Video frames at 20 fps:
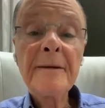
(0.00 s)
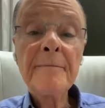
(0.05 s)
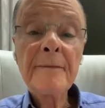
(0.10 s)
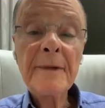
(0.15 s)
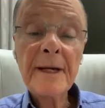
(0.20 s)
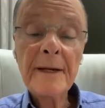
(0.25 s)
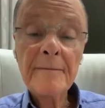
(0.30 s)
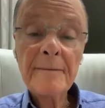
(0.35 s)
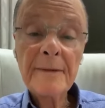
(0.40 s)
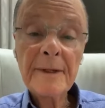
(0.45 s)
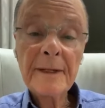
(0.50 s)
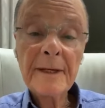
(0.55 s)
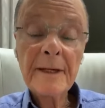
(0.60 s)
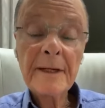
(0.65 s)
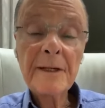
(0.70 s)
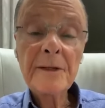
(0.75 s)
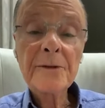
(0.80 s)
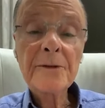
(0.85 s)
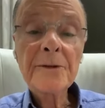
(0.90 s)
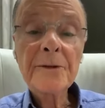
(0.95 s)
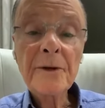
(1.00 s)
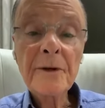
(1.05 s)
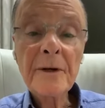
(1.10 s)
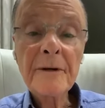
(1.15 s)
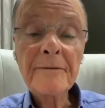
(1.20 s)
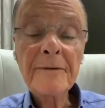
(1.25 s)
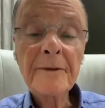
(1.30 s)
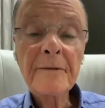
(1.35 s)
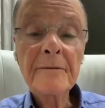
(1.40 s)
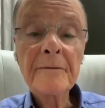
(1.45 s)
Very well, God
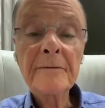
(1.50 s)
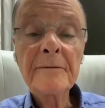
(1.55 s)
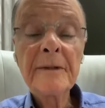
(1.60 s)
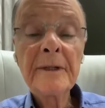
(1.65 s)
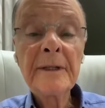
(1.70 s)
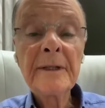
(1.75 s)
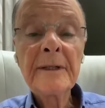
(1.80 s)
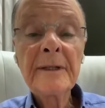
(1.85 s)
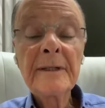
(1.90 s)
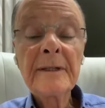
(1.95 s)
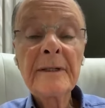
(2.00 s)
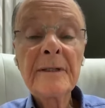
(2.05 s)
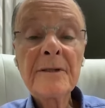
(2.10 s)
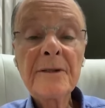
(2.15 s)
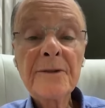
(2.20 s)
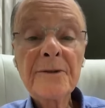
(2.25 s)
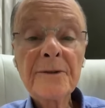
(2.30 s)
chose you,